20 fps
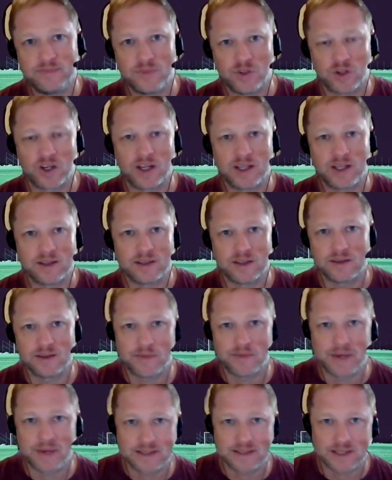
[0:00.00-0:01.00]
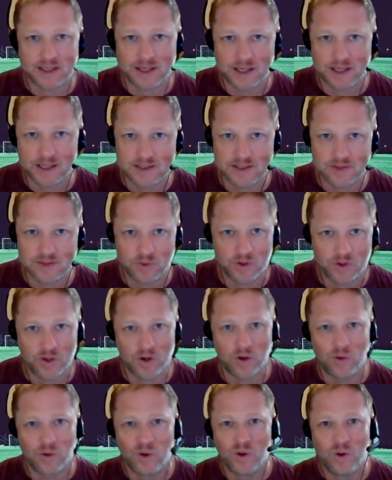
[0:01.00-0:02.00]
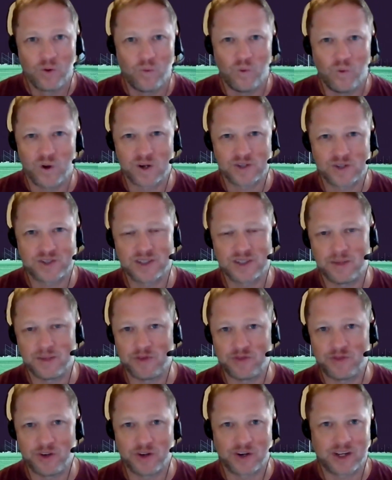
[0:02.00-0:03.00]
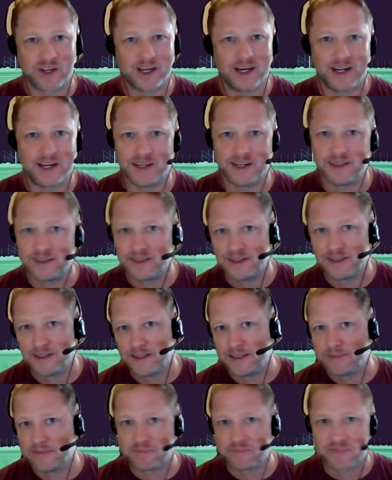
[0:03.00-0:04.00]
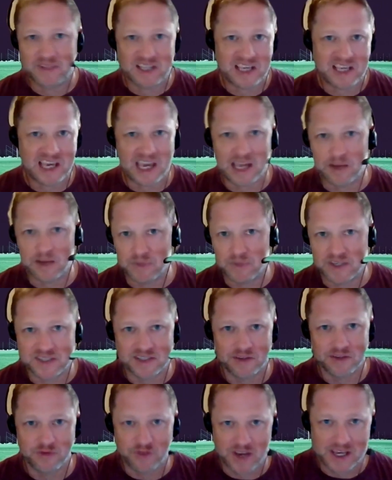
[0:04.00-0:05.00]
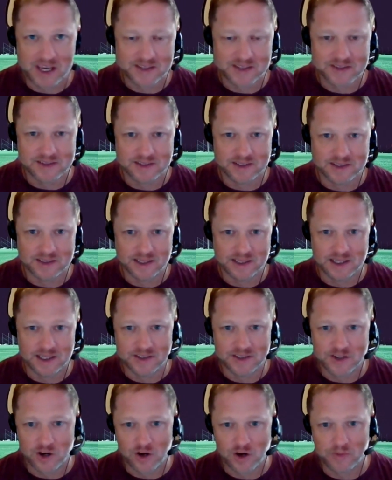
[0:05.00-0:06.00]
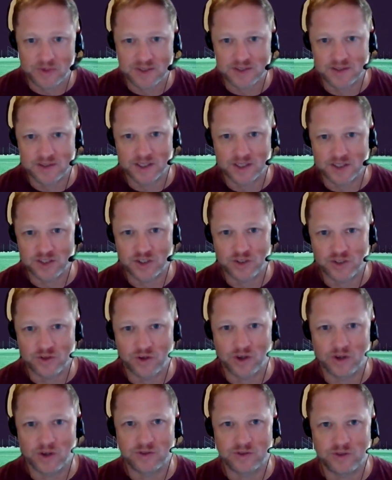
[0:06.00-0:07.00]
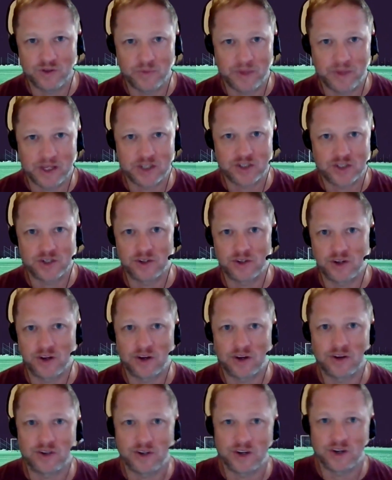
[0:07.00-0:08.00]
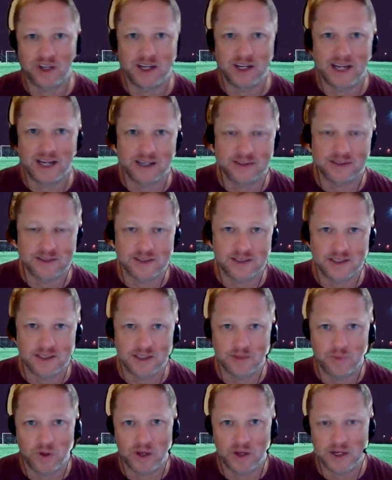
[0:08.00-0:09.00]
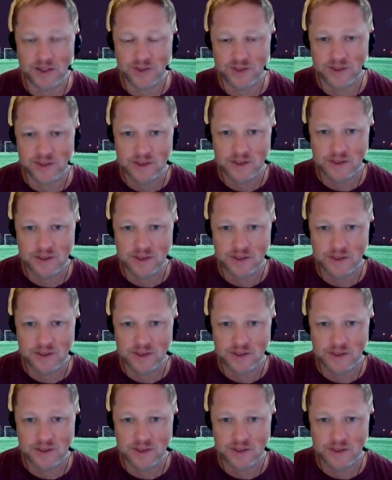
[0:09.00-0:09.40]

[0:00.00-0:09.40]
looking at the domestic kids, you know, what are some of your kind of can't miss events and, and tournaments and things that you go to to make sure you're you're getting out and seeing players?